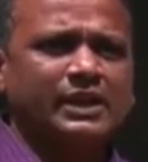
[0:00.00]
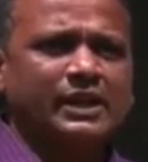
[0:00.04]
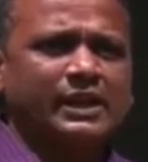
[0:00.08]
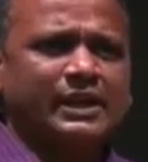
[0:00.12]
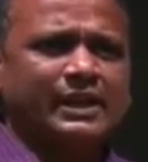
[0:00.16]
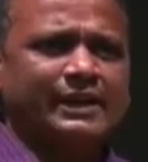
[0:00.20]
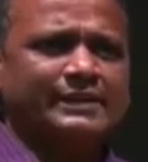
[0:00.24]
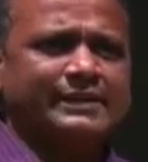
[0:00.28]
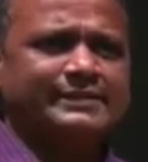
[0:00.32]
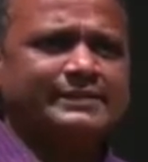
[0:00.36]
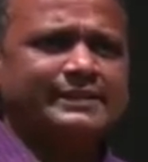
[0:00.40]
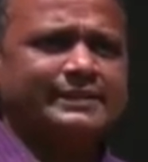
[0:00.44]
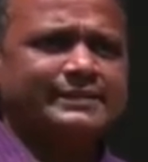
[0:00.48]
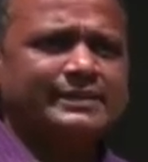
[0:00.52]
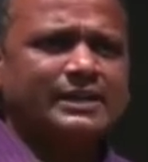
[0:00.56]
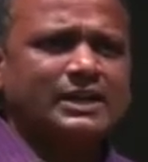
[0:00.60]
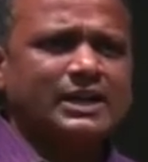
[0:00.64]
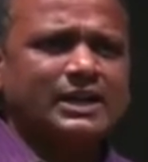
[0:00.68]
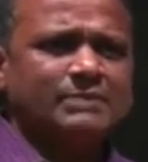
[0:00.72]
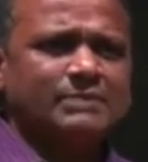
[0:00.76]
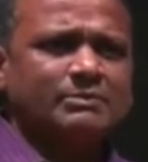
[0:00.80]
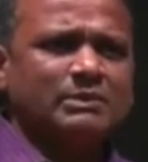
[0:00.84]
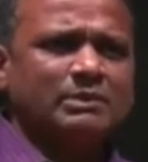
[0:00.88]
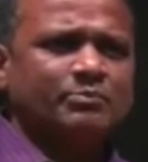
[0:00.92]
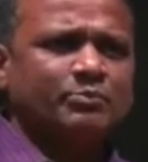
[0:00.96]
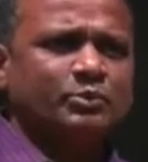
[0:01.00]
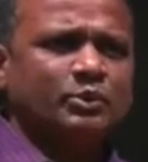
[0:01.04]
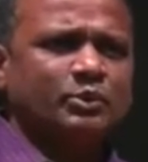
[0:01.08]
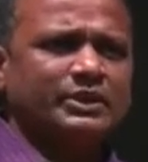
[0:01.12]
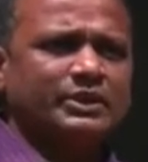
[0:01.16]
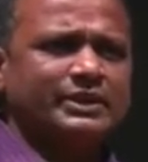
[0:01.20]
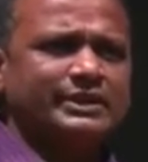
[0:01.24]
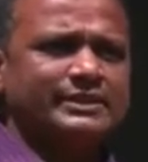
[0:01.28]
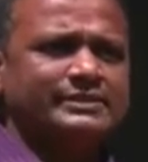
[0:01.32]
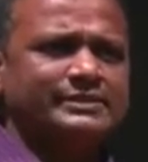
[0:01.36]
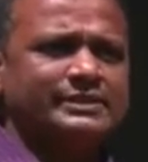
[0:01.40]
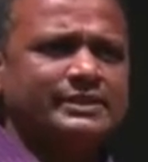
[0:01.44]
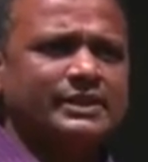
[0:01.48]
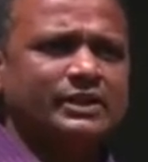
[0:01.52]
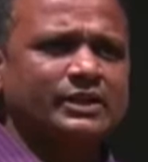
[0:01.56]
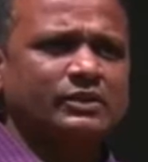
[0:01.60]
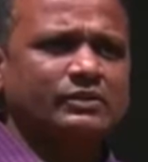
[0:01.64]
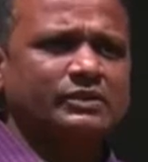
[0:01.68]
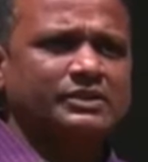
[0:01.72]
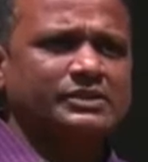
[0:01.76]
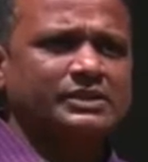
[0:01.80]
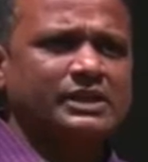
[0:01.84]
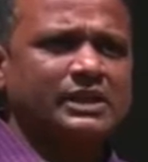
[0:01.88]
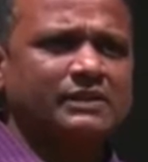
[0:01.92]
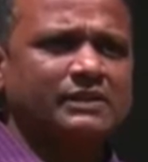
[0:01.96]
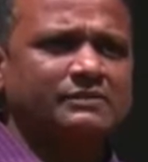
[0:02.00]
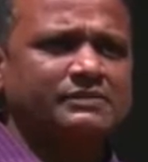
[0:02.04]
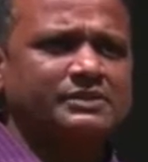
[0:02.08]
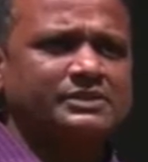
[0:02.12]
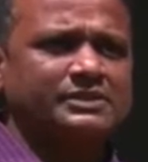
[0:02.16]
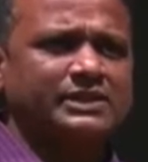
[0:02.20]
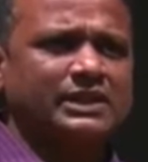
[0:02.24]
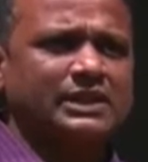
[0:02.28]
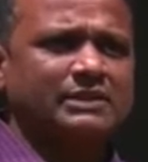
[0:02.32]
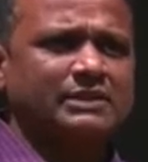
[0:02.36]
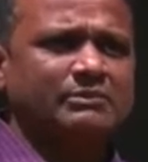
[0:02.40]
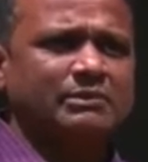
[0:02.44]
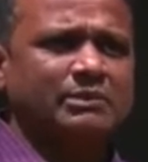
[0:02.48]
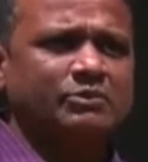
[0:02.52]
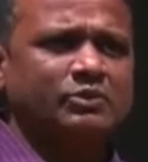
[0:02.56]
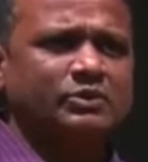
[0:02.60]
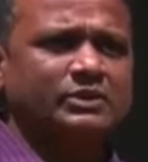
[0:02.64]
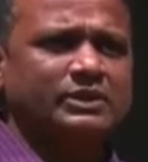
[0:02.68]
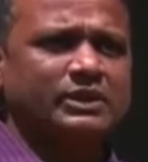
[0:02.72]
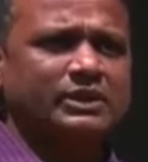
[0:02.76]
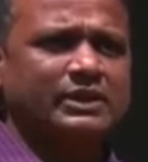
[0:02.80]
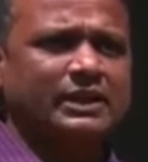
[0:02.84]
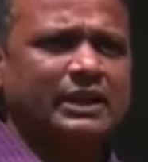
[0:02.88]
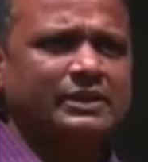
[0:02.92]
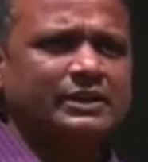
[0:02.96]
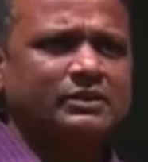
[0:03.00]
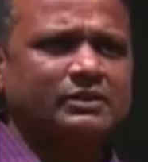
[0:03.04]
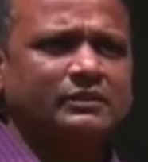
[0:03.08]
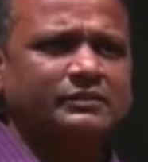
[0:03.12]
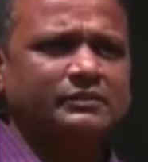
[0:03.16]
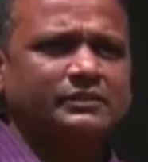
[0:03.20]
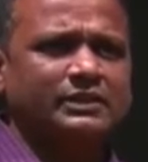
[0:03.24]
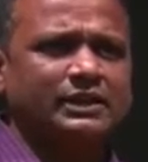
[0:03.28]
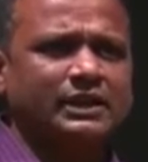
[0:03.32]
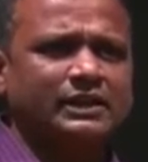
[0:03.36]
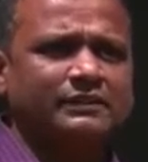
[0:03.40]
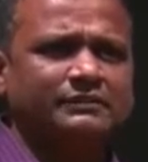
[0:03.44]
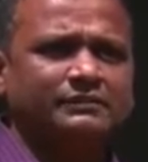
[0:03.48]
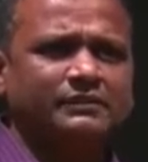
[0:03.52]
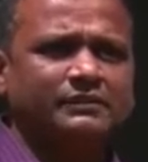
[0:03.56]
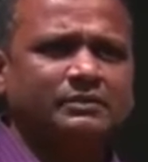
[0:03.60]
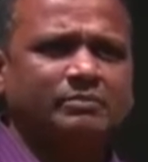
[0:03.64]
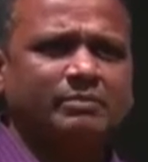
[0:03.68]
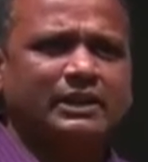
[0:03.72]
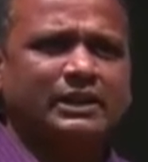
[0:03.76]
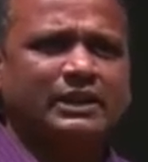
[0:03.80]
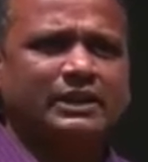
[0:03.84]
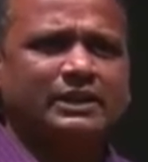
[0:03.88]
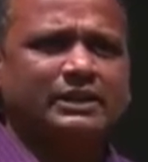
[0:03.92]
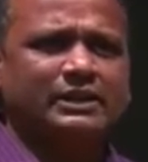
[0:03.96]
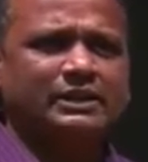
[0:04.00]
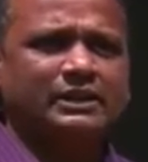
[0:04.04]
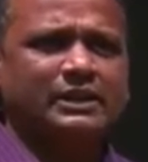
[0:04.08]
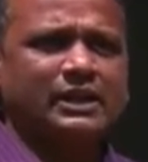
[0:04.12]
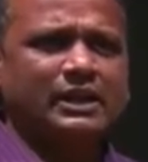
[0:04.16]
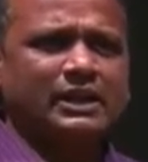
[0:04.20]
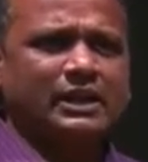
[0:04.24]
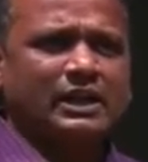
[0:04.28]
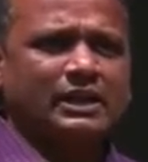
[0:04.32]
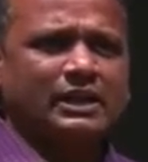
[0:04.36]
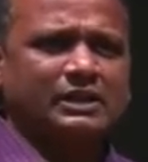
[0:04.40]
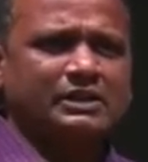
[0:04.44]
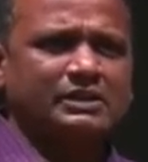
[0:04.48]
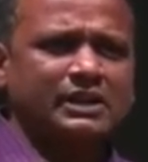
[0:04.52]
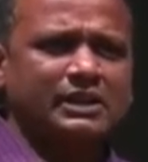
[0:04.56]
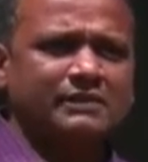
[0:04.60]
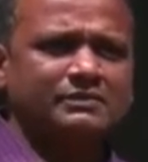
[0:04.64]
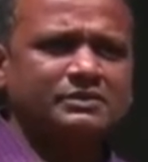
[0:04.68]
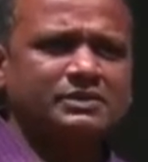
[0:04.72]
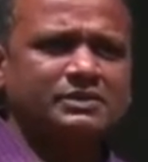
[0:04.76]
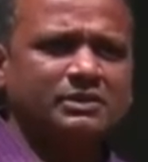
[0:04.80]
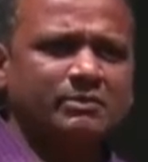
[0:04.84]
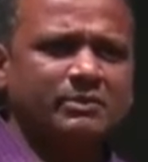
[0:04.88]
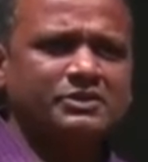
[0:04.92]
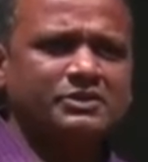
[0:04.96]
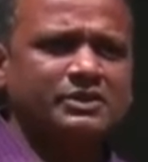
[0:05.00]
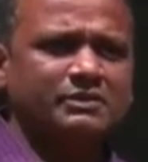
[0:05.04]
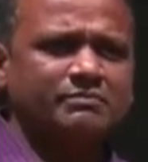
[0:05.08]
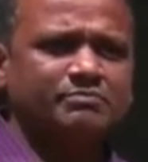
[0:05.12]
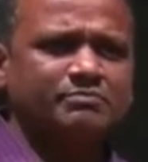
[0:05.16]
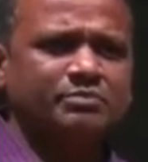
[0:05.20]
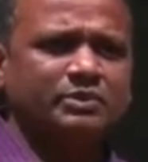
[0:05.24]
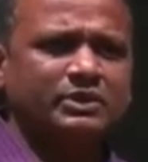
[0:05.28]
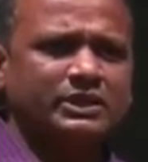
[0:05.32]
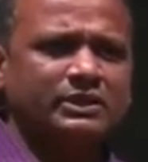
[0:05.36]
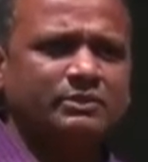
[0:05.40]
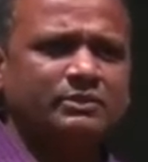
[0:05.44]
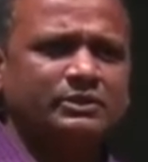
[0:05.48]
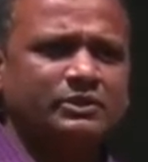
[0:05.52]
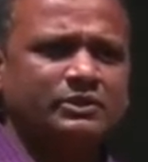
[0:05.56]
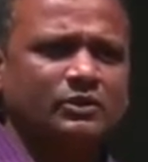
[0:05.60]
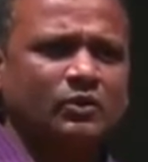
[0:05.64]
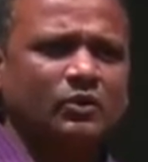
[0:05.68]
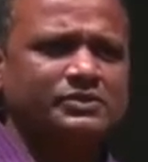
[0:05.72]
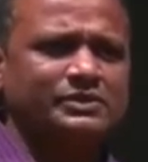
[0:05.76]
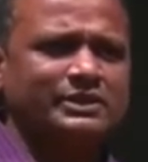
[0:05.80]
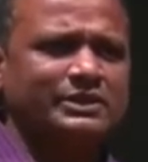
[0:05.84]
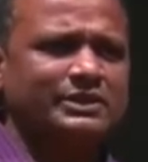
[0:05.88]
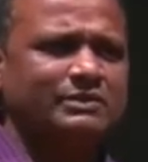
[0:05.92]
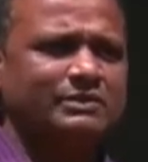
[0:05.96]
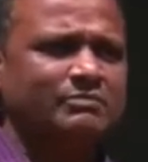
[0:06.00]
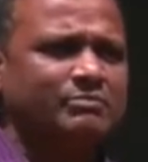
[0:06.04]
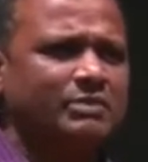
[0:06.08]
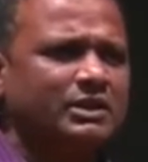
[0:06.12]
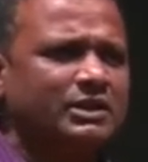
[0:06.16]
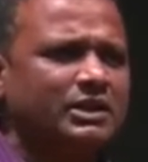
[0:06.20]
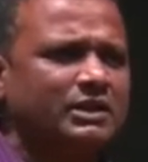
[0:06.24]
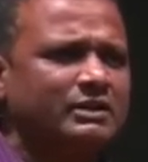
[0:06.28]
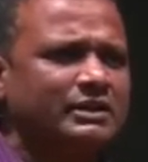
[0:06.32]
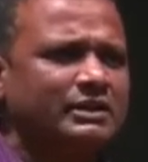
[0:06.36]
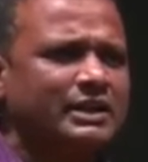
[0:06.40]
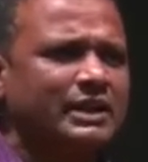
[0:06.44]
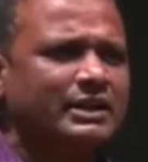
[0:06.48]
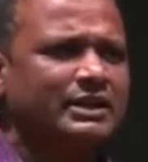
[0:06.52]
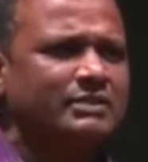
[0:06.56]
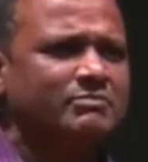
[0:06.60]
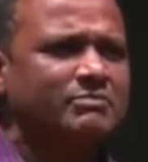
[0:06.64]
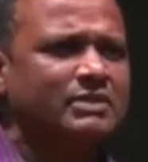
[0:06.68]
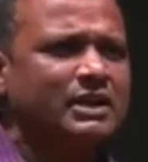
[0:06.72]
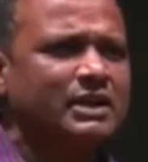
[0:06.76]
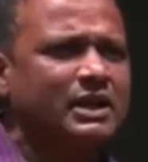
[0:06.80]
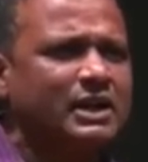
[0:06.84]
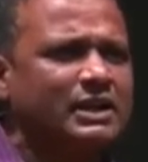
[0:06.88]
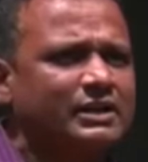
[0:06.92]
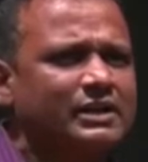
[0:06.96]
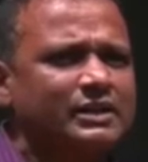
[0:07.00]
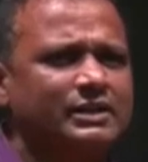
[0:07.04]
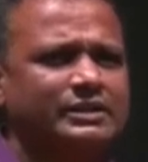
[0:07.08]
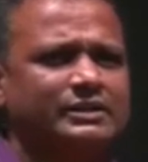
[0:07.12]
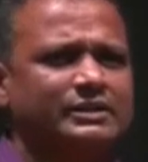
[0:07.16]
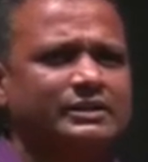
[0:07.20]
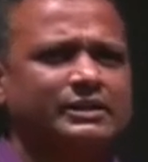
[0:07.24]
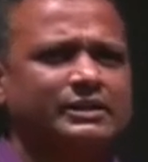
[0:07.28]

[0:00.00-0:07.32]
A 600 mm pulley is skewed to the shaft 600 mm to the right of the left bearing and drives a machine pulley with a horizontal belt rod directly behind it.